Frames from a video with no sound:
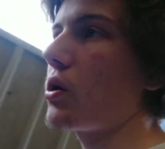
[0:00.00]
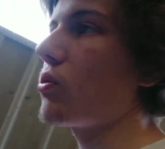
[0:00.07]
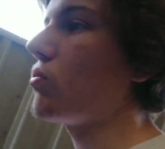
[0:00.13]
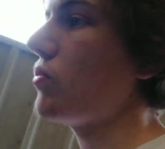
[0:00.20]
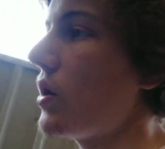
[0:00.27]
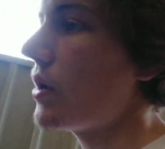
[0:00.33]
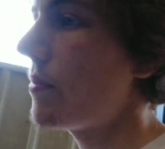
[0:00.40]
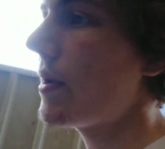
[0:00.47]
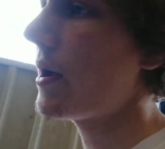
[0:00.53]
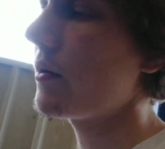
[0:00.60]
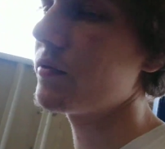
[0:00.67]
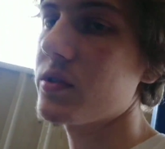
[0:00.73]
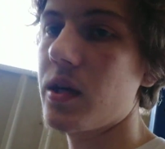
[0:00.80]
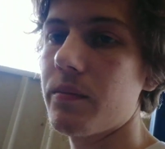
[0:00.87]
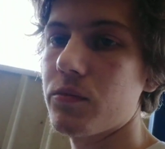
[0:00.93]
or a runabout
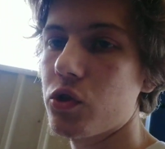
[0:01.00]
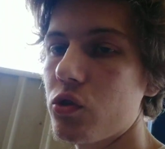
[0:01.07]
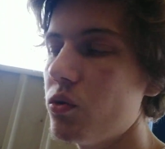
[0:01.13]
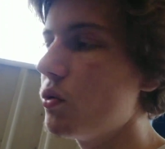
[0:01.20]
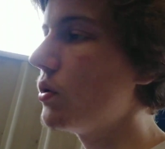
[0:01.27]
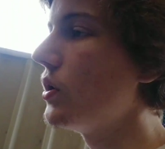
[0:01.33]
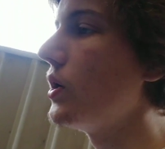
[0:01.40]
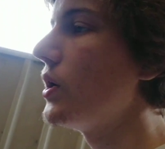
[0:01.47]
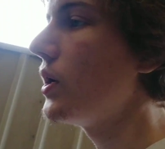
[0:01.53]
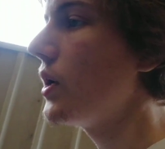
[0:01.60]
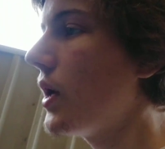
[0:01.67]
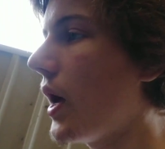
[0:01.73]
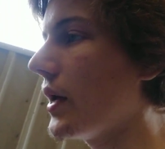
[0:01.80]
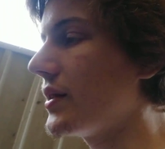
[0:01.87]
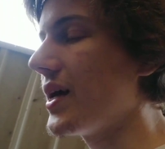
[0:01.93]
of some sort
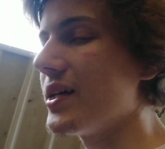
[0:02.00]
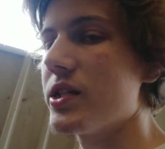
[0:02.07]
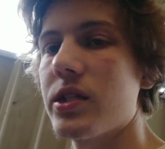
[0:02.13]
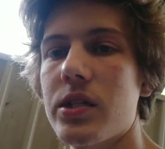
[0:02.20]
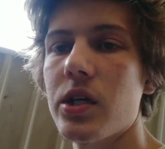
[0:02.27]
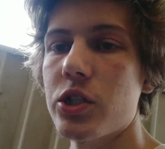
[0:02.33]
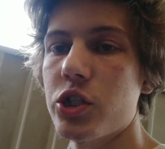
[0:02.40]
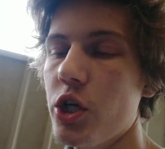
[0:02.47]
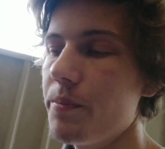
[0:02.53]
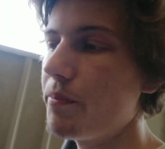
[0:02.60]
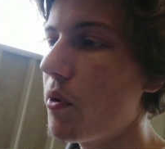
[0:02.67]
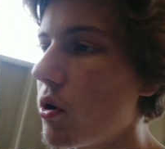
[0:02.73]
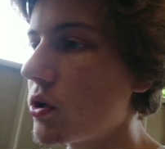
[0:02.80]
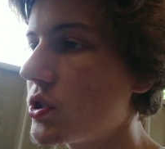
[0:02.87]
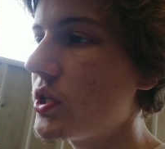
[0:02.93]
that's a
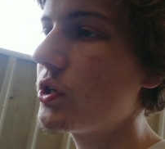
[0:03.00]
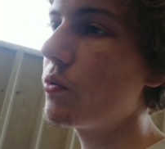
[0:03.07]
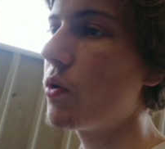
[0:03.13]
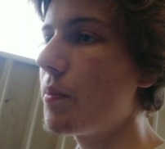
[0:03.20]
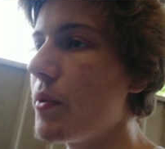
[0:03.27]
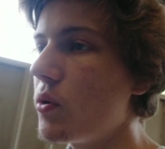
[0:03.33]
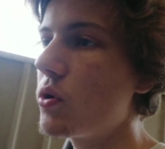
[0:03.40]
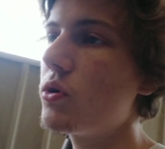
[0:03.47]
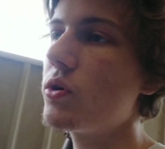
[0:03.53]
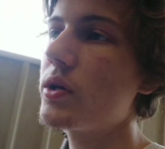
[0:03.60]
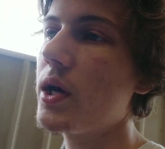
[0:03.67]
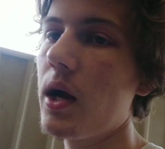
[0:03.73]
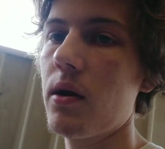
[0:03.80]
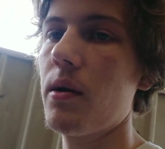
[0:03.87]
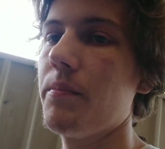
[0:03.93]
shitbox and you want to build a good
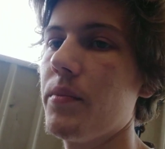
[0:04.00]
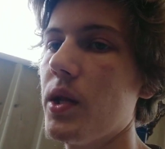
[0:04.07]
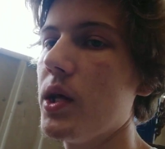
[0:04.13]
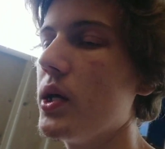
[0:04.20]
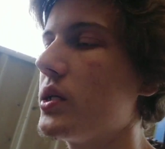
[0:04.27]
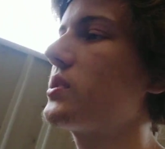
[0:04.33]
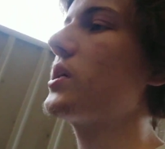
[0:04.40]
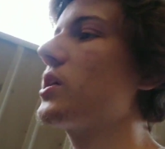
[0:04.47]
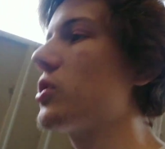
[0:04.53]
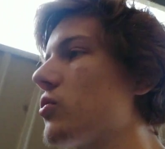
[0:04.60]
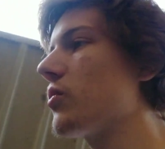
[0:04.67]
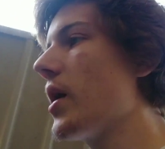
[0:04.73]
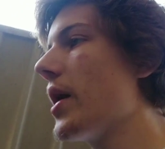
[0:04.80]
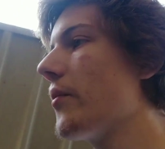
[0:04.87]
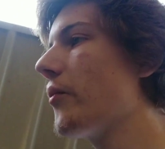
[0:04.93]
car up,
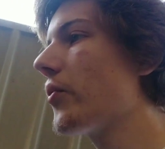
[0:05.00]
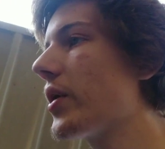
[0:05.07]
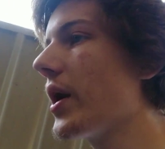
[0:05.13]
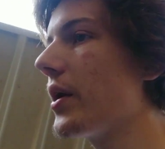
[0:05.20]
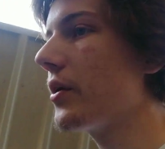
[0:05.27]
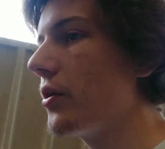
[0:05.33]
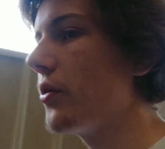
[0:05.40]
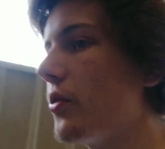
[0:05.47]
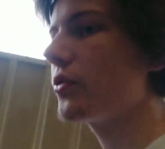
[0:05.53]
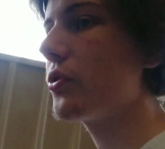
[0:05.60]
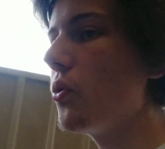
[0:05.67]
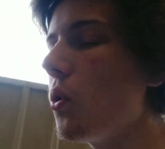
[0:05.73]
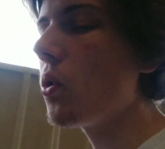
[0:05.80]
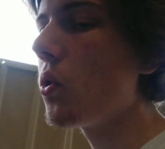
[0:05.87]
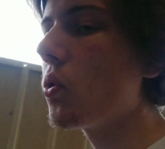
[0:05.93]
$6,000 will get you
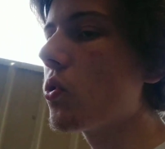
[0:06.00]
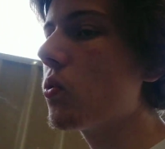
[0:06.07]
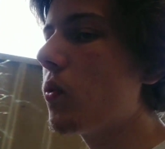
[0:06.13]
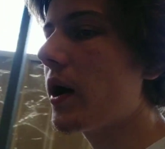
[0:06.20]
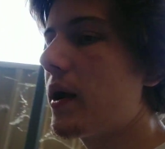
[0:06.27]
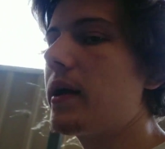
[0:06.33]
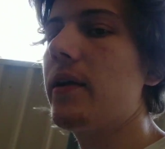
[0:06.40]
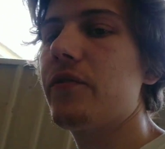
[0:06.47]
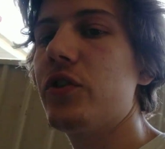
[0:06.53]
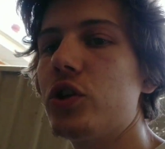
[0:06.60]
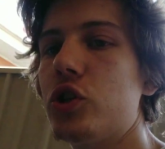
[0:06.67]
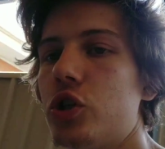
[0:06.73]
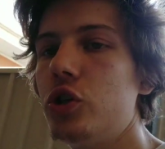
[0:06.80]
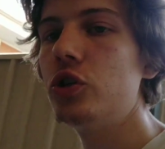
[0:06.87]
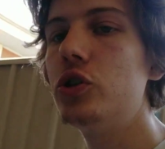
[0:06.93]
all the way if you
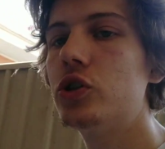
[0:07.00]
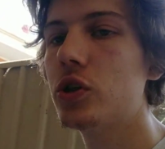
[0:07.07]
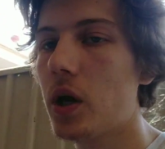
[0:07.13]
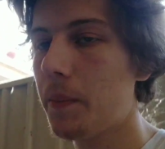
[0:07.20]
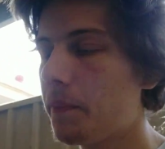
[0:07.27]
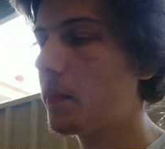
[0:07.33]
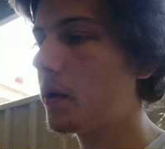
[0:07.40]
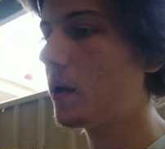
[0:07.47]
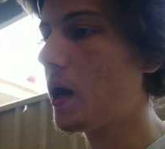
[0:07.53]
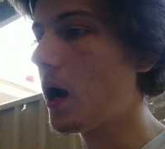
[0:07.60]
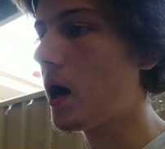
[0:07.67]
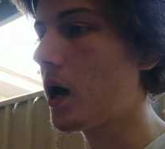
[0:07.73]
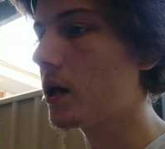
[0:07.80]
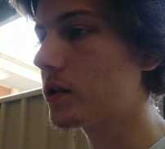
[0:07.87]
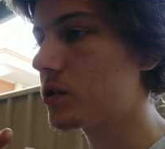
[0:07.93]
choose your
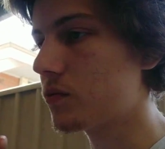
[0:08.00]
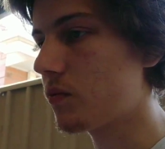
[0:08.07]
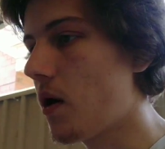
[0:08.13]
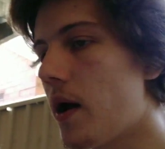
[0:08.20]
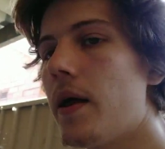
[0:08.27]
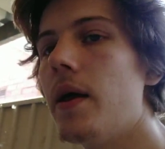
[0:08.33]
cards right.